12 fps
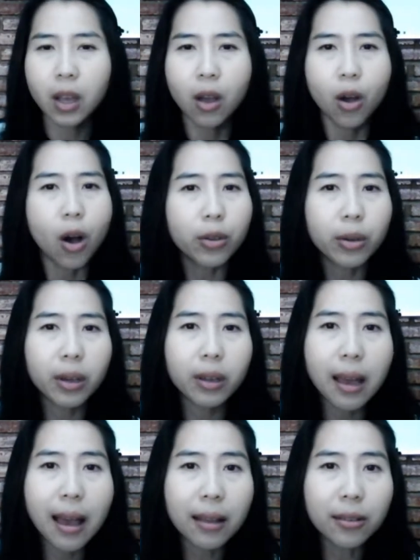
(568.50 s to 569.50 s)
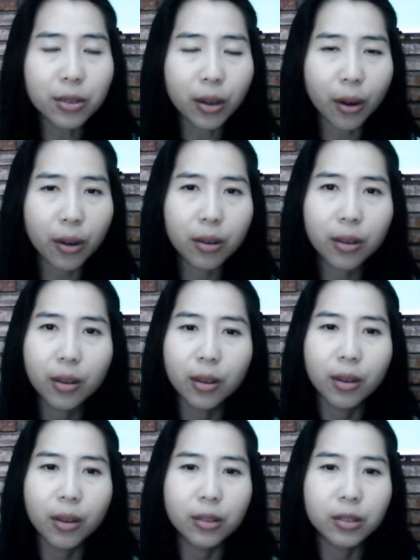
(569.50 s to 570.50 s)
Or you can answer
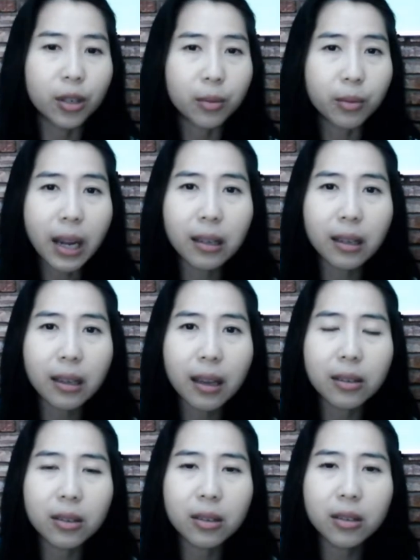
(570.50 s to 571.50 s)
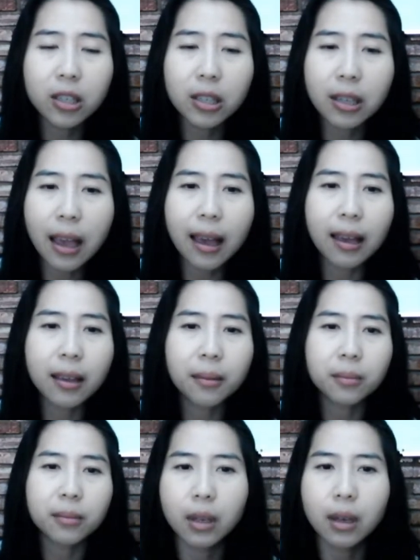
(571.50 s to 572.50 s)
directly and say,
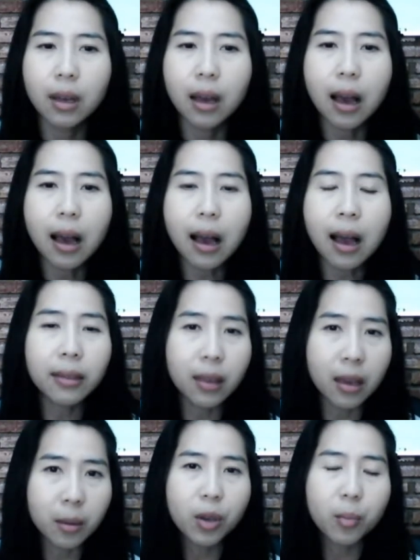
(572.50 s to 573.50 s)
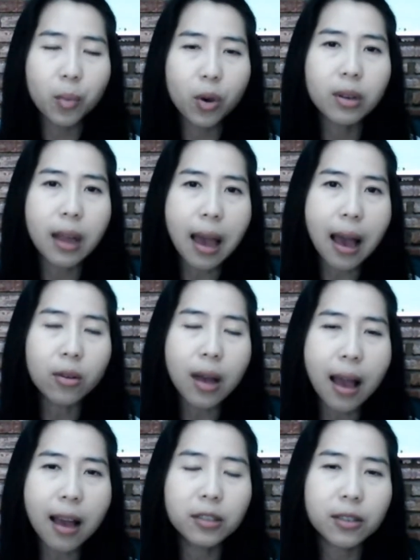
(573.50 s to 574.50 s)
I think people now
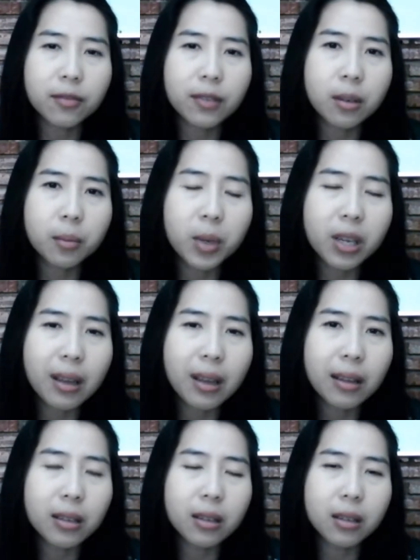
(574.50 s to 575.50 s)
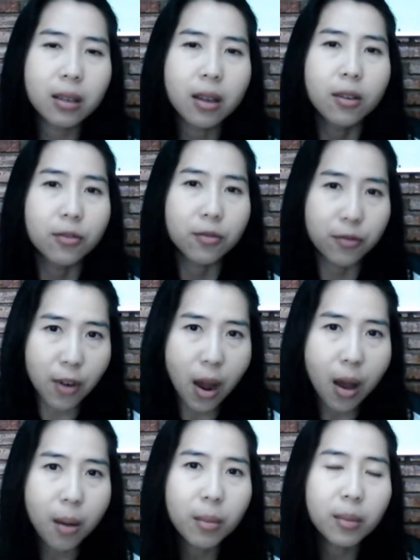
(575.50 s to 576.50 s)
have different opinions
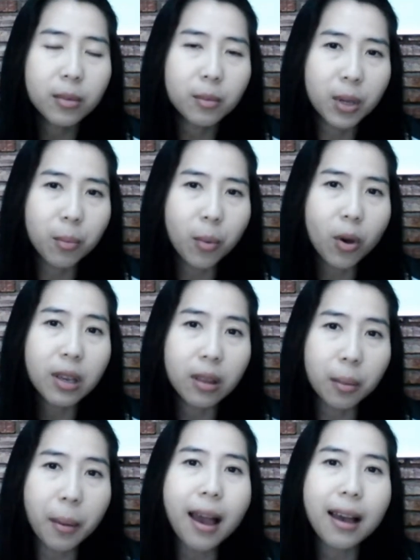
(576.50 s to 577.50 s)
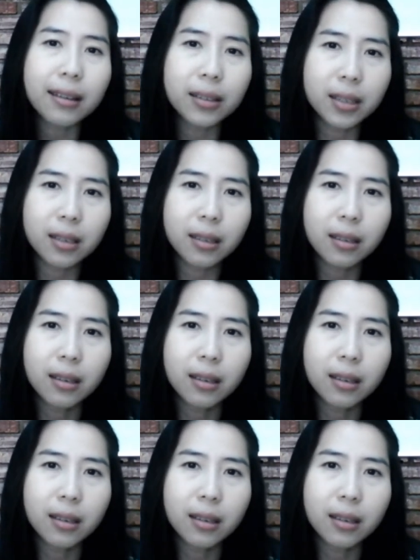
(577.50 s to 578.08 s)
from people in the past.